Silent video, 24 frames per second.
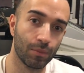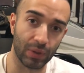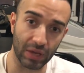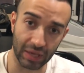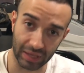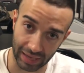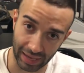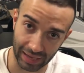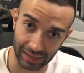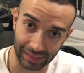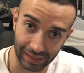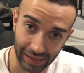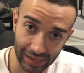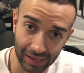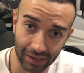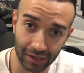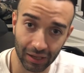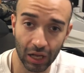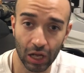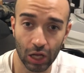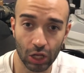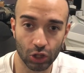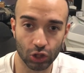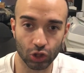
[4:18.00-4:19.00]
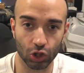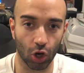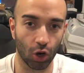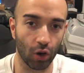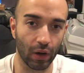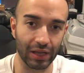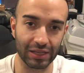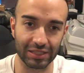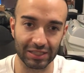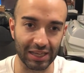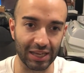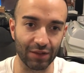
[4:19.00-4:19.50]
PK Link. So
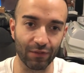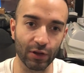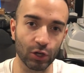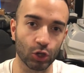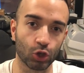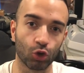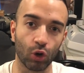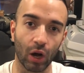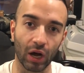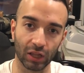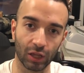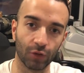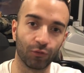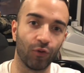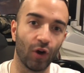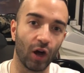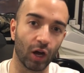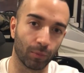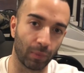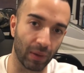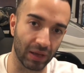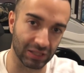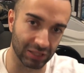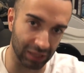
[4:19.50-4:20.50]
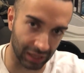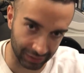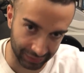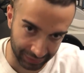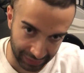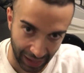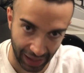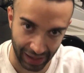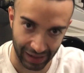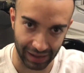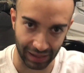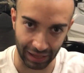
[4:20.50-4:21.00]
it's even drawing the Fogblade is not
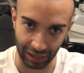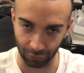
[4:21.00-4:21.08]
dead